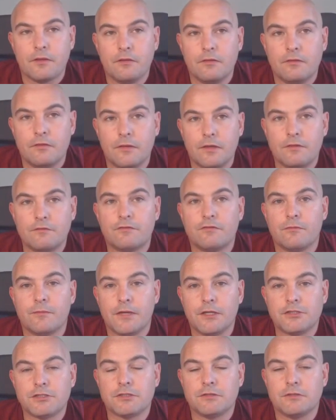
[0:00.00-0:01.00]
the
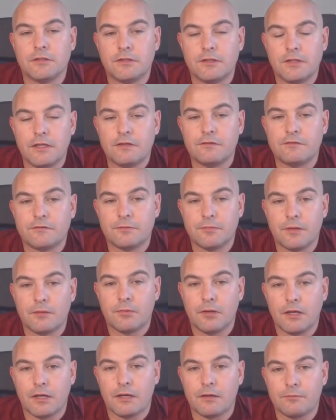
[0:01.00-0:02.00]
information that needs to
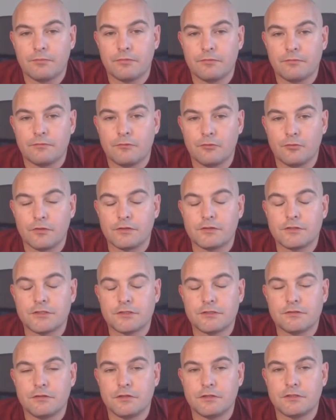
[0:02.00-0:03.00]
bubble up, or the
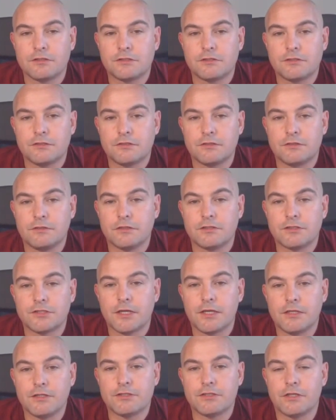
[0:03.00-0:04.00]

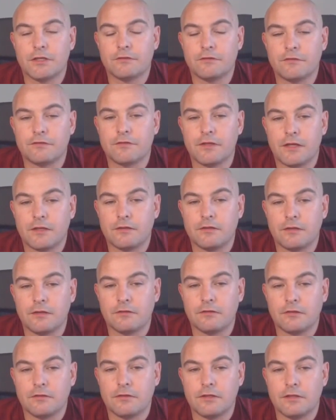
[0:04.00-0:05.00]
change in
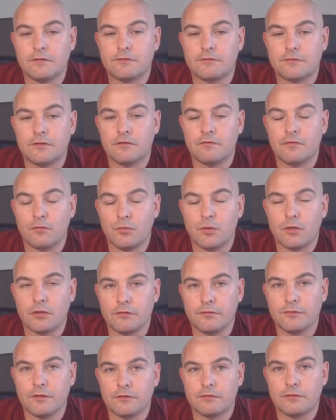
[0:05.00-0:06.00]
understanding of the
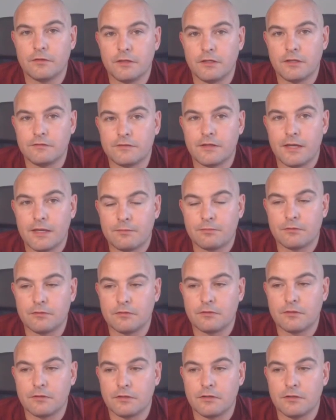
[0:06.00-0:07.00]
world that needs to happen
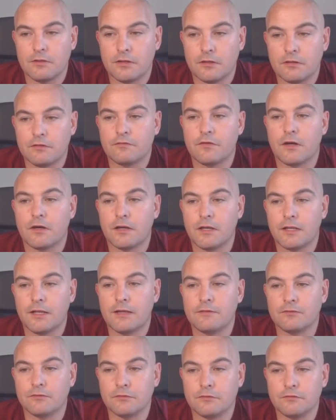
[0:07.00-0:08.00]
at the kind of higher
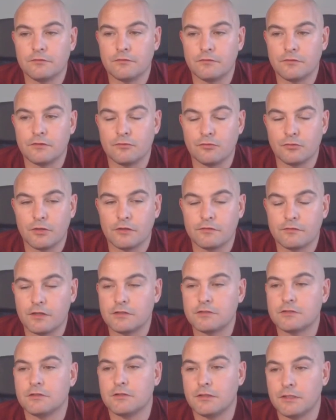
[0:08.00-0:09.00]
levels of an
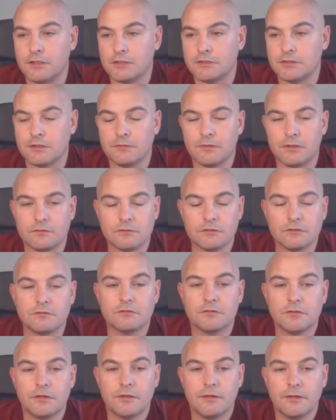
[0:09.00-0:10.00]
organization, leadership
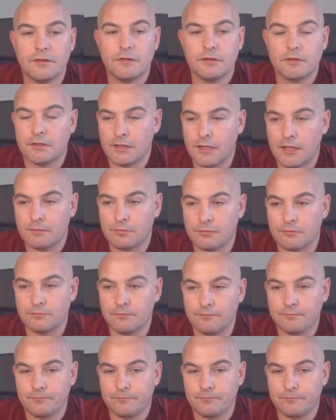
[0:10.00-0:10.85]
levels, can happen.